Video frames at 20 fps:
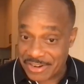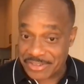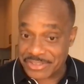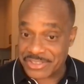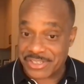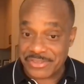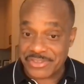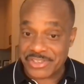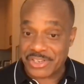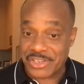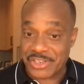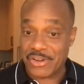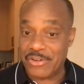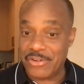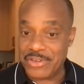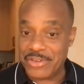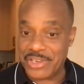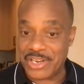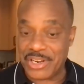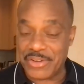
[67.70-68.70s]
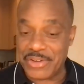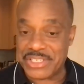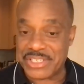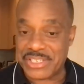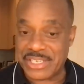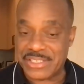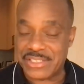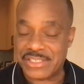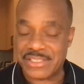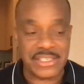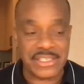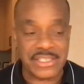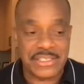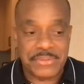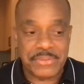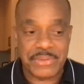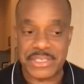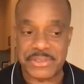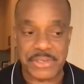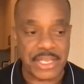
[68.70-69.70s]
years so you know it's it's
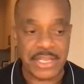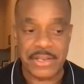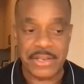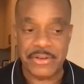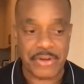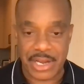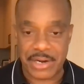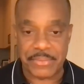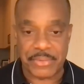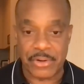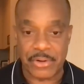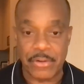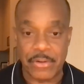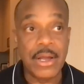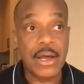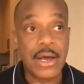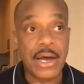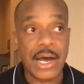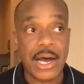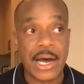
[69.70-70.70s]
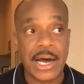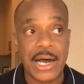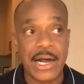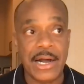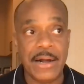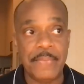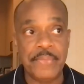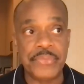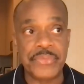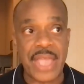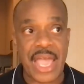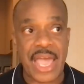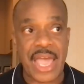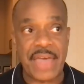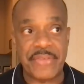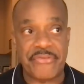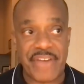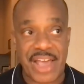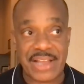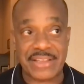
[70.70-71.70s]
it's it's incredible um,
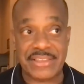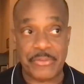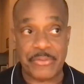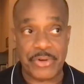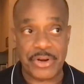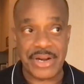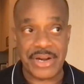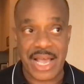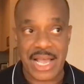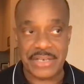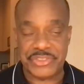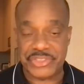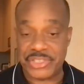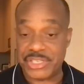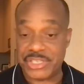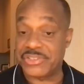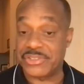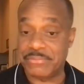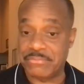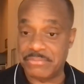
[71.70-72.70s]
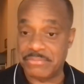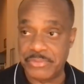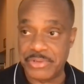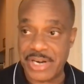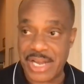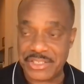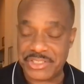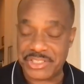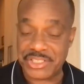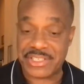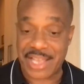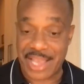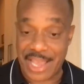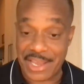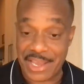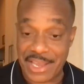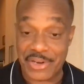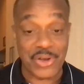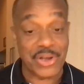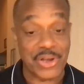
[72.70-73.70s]
and the fact that we're not just we're not just
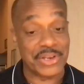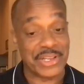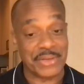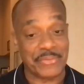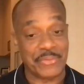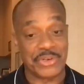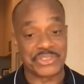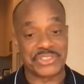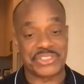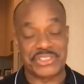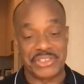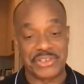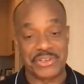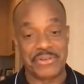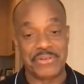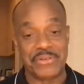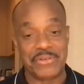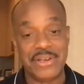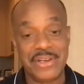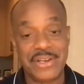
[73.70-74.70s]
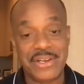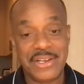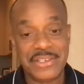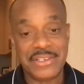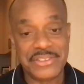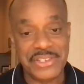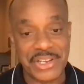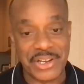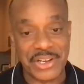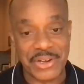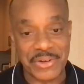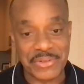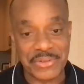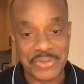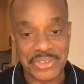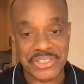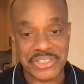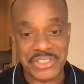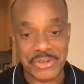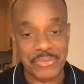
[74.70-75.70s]
hanging on that we're still you know,
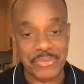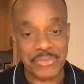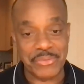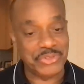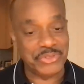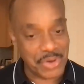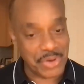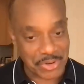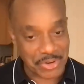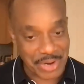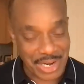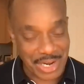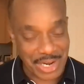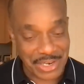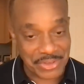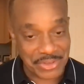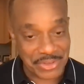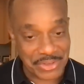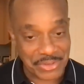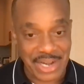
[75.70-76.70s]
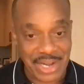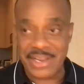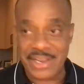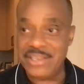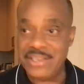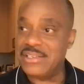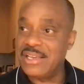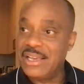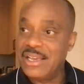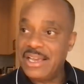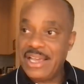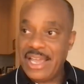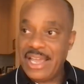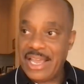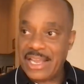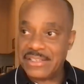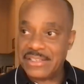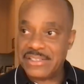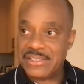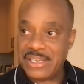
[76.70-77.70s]
we're still doing great in the ratings.
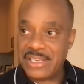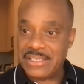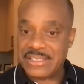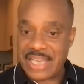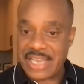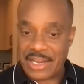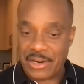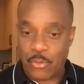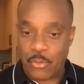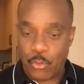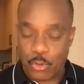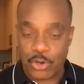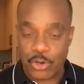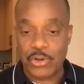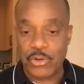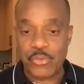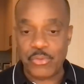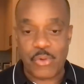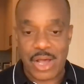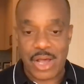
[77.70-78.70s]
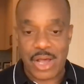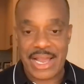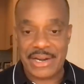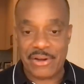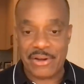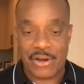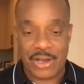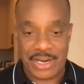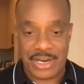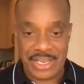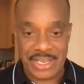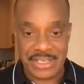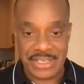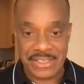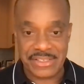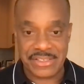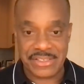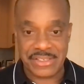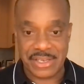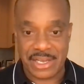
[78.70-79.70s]
It's it's got a worldwide
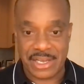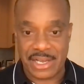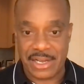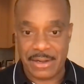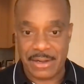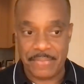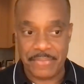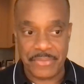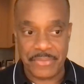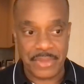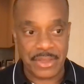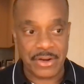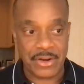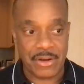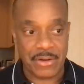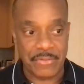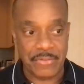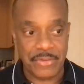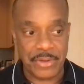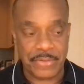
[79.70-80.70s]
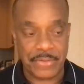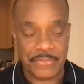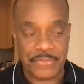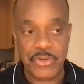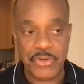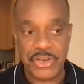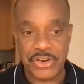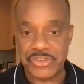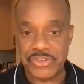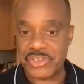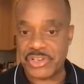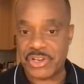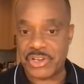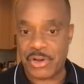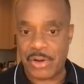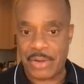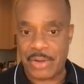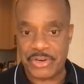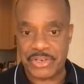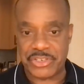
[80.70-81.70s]
audience. Um, you know, a few years
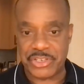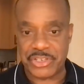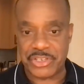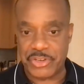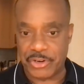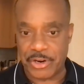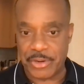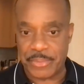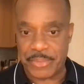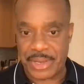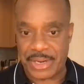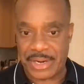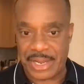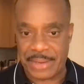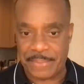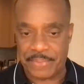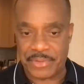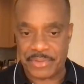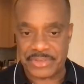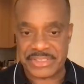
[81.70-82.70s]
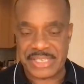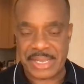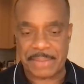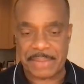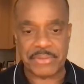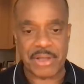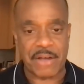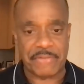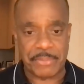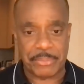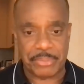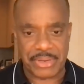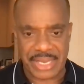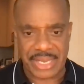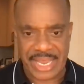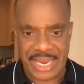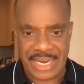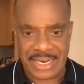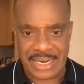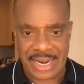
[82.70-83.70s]
ago, I went to Europe and I stepped off a
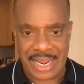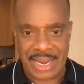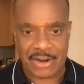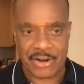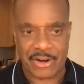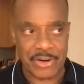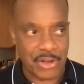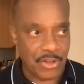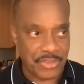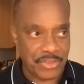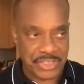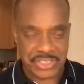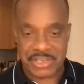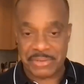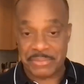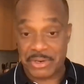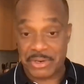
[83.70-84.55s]
plane and I heard all this